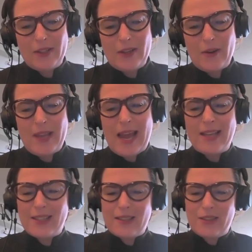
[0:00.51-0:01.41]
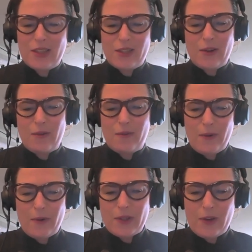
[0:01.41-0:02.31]
So yes, just so
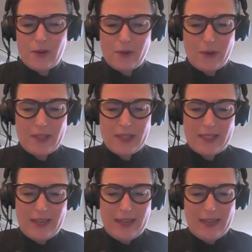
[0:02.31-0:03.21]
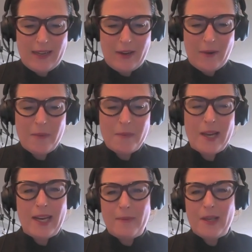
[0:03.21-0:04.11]
folks who are listening in know,
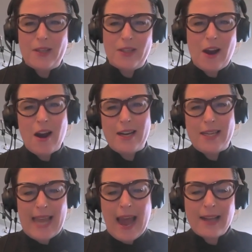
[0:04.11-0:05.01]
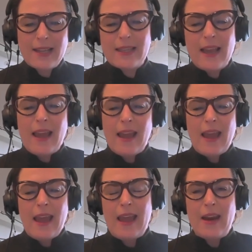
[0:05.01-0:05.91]
my name is Yara Sachs,
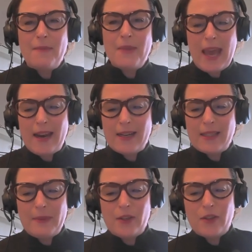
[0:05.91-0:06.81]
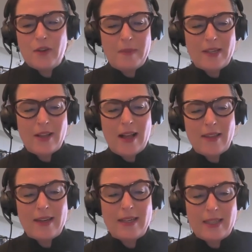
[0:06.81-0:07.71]
and I'm Canada's Minister of Mental
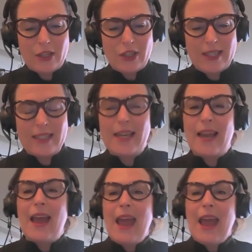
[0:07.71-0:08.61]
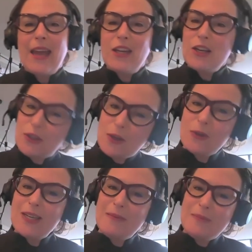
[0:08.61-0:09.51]
Health and Addictions and
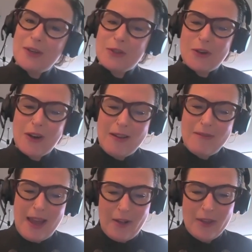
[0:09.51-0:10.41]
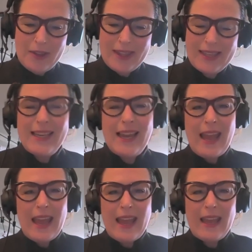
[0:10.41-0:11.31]
Associate Minister of Health.
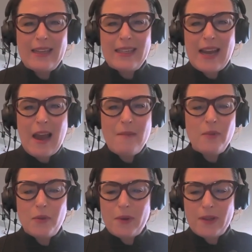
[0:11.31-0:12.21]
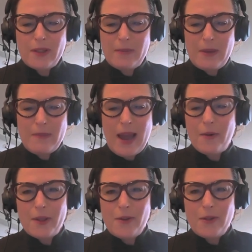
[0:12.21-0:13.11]
And I'm thrilled to be
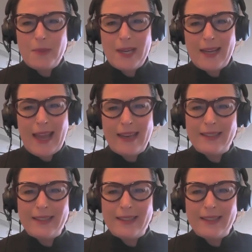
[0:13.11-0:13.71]
back with you speak again.